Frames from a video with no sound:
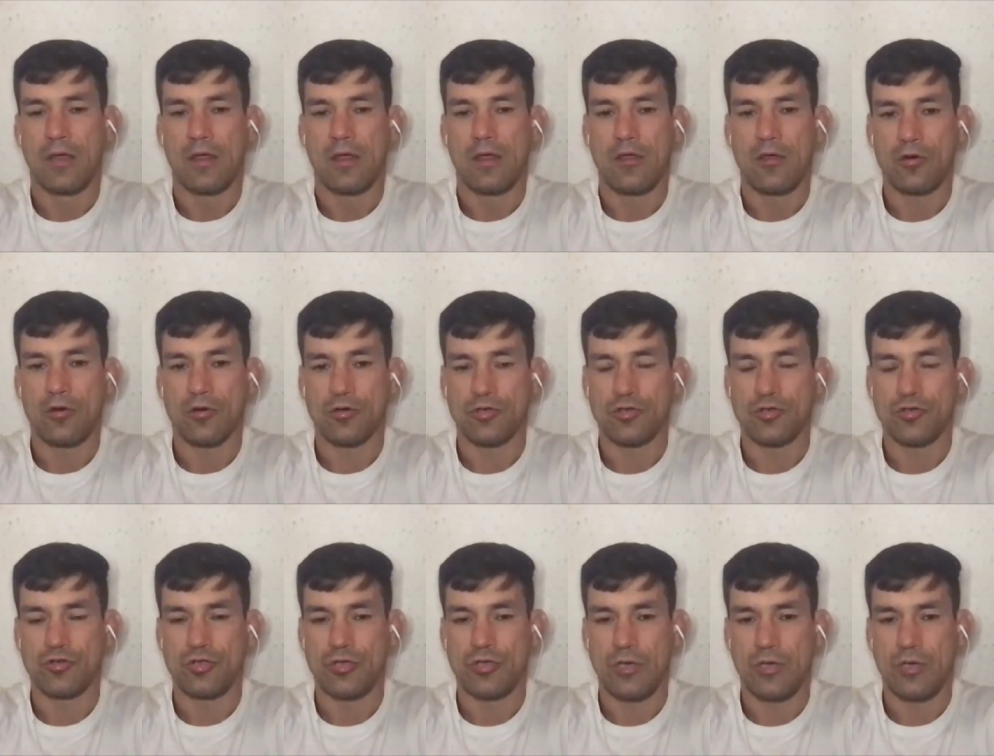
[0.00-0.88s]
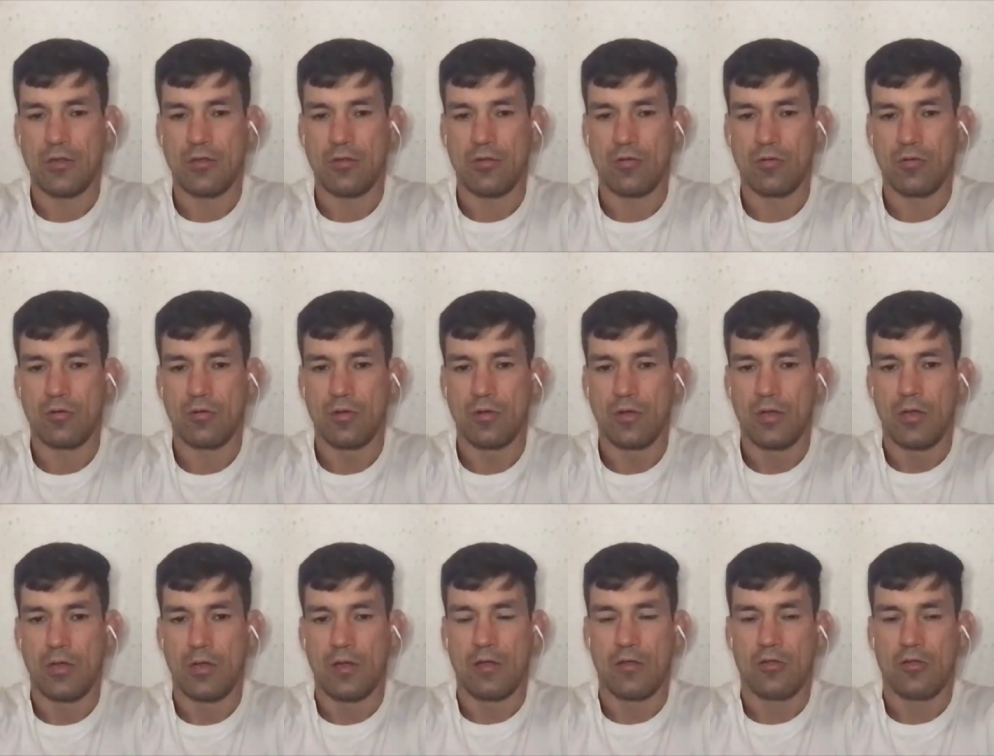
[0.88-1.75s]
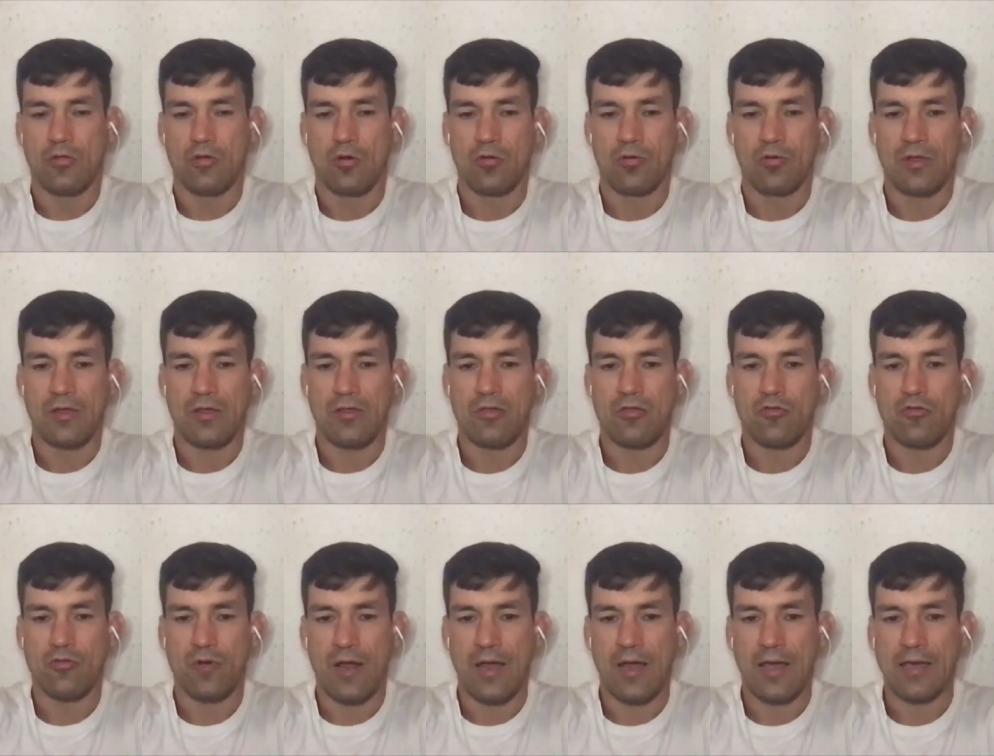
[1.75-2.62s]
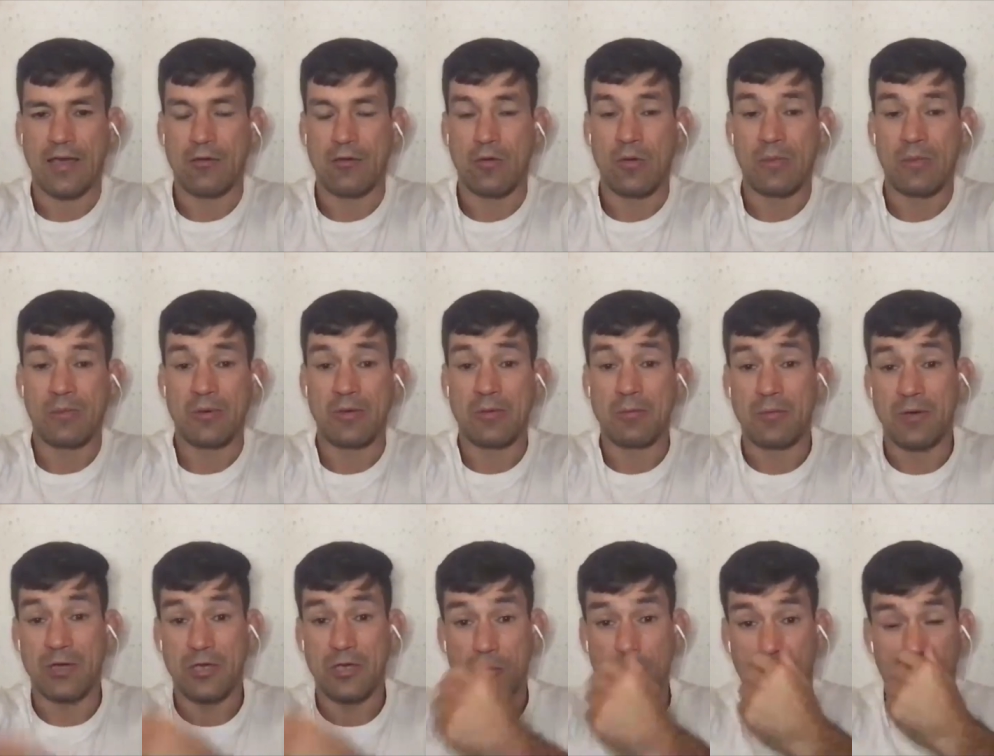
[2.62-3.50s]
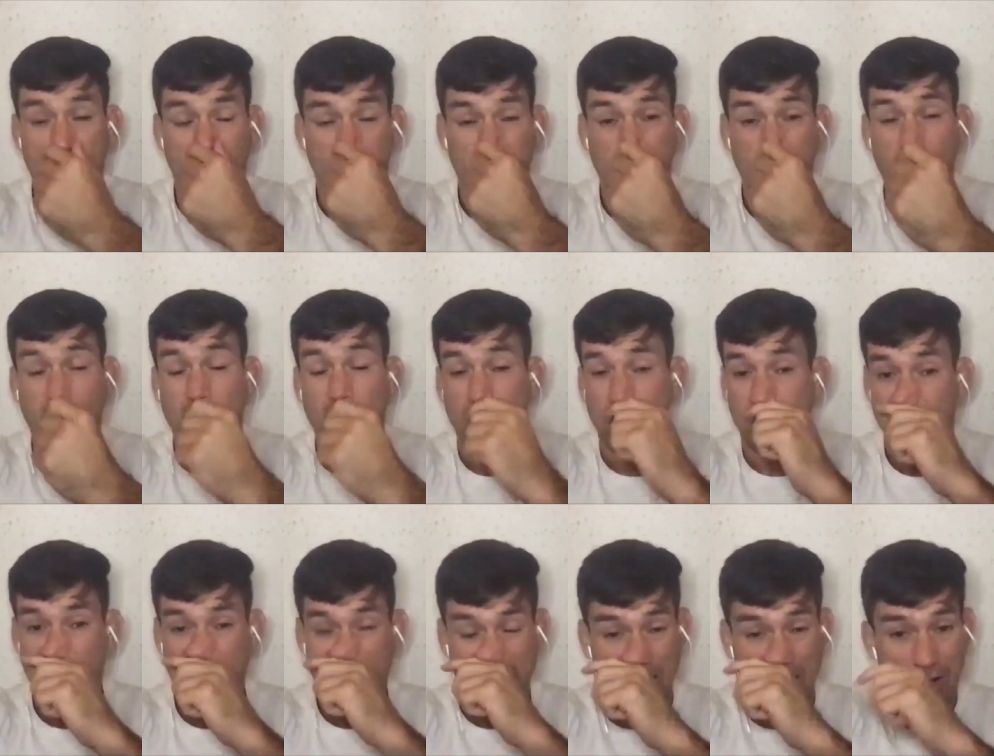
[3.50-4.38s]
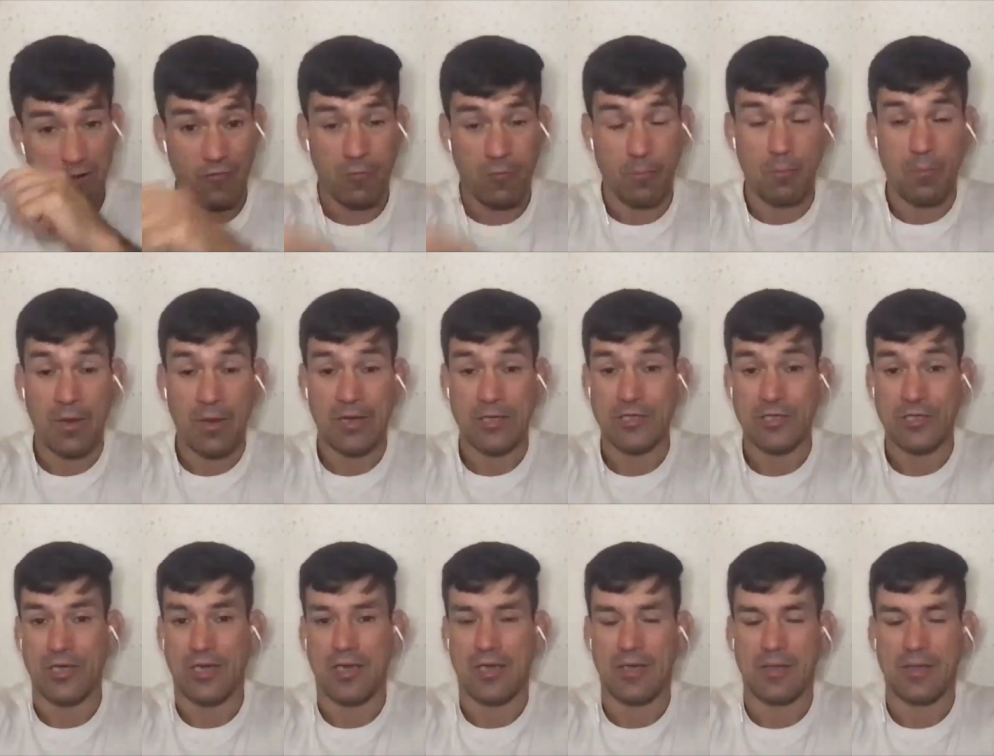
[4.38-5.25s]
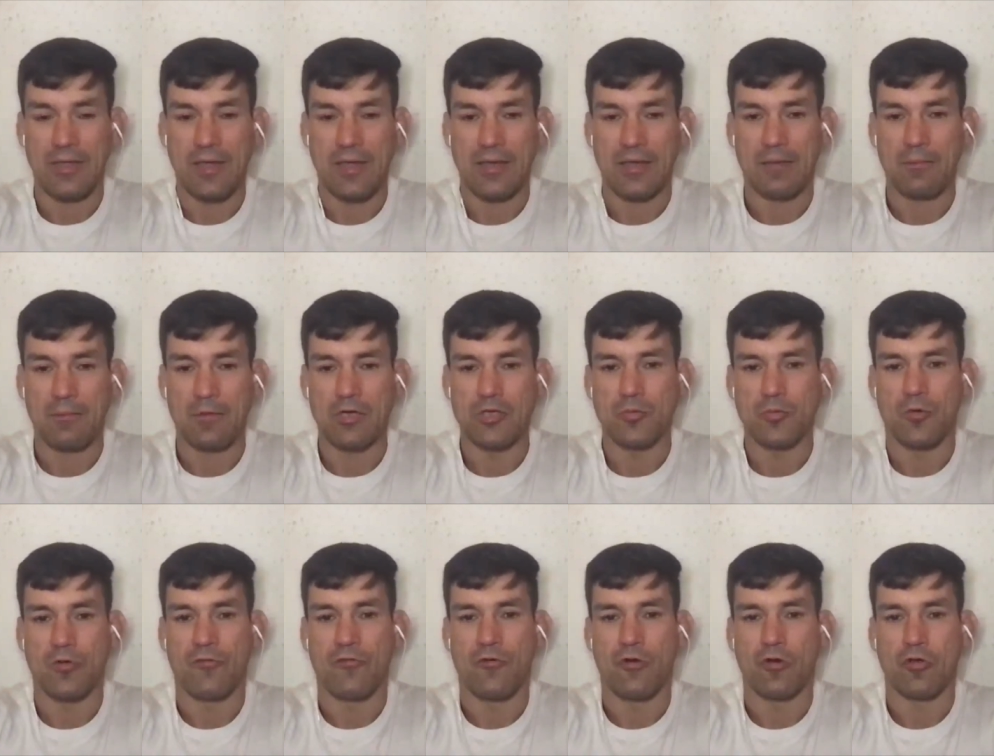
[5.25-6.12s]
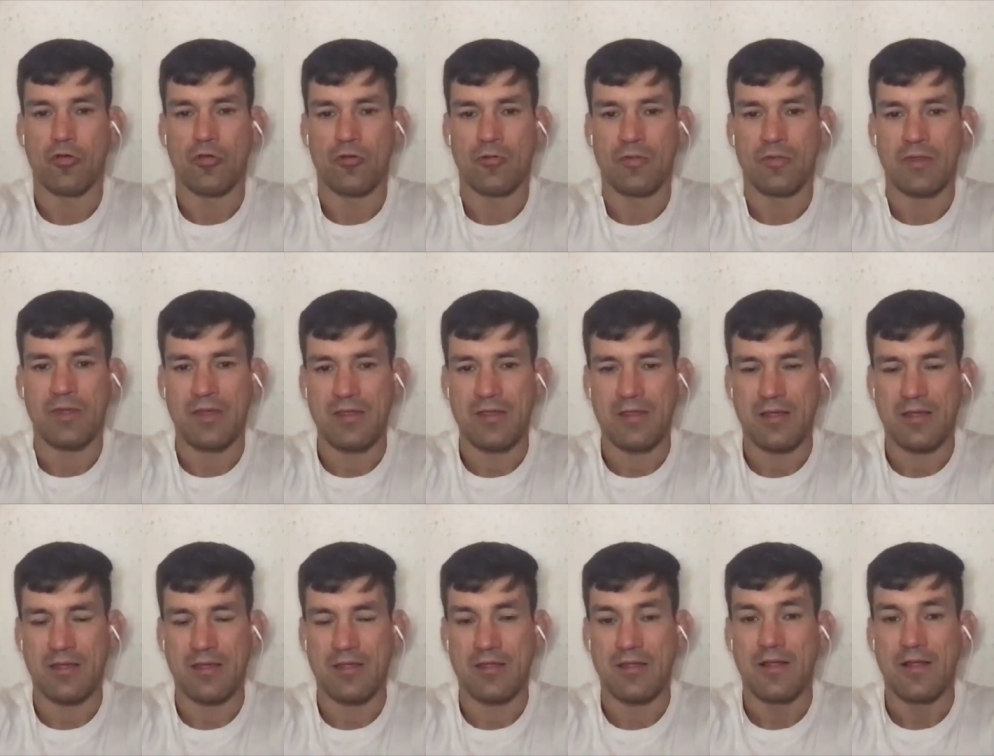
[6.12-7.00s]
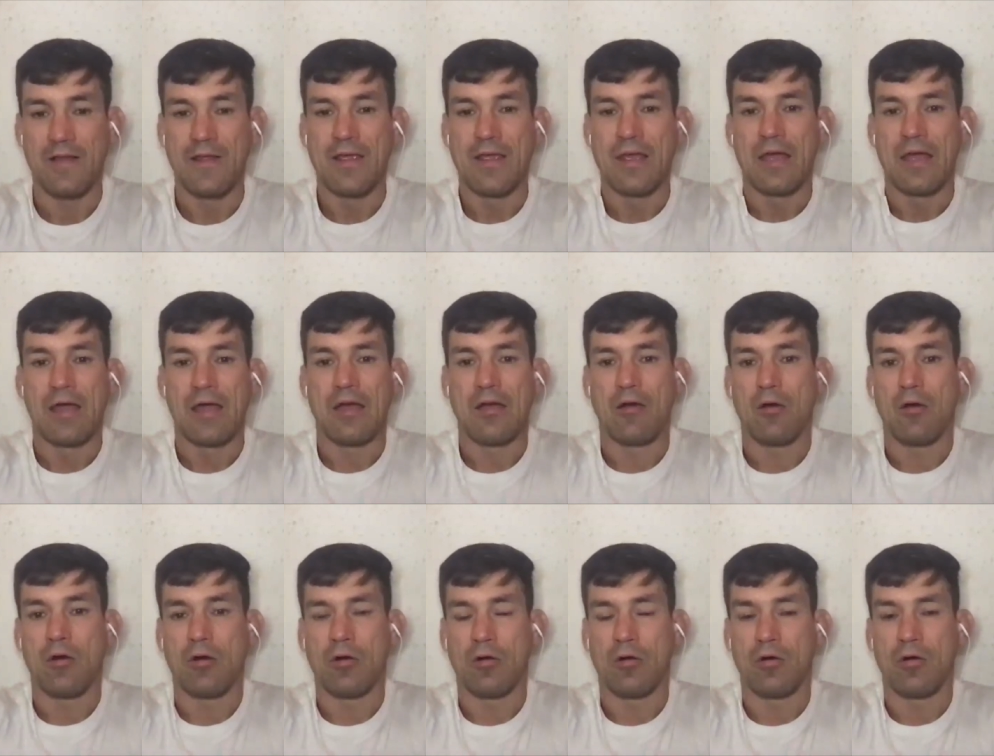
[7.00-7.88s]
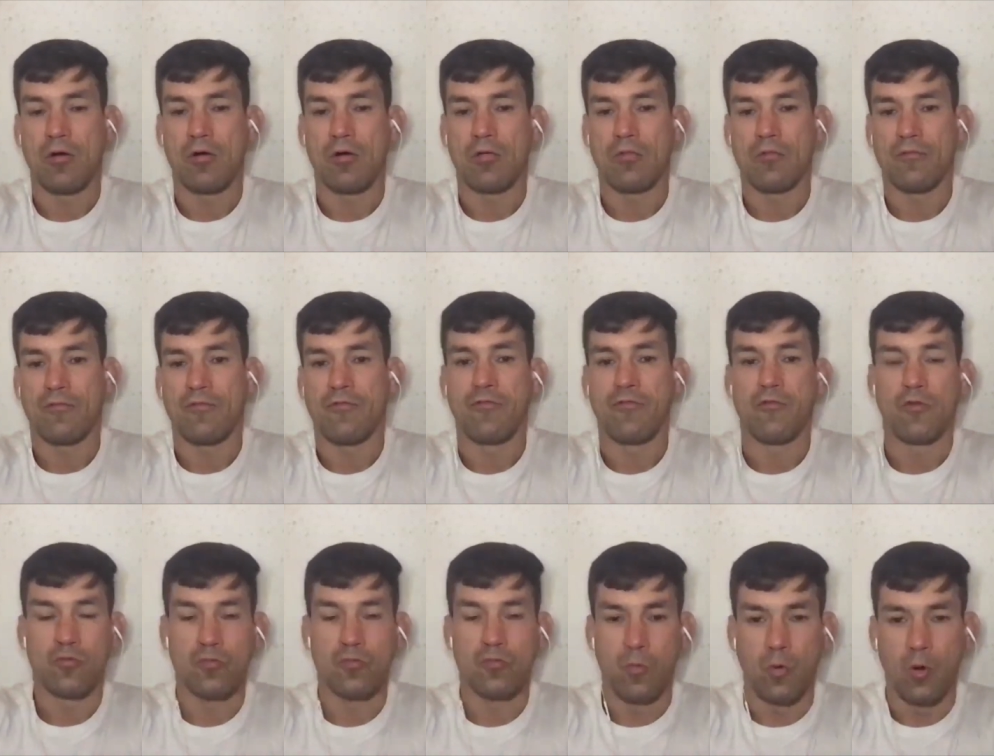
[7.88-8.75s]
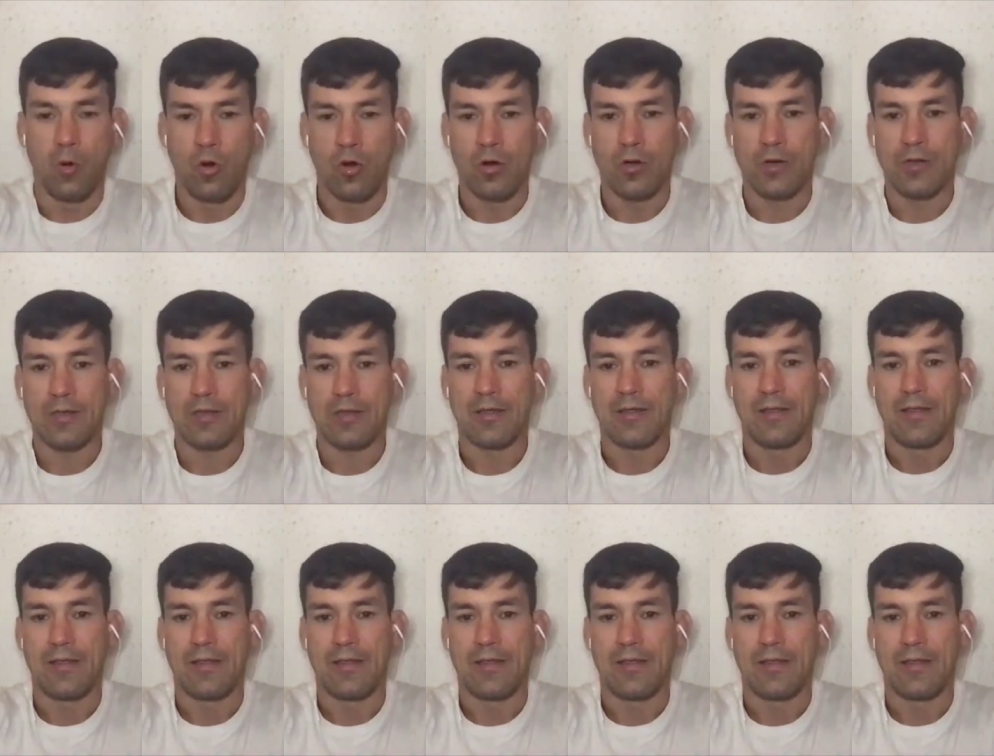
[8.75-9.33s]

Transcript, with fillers: your jiu-jitsu. So the striking will be much more focused instead of punching and kicking, much more focused on distance, on, on footwork,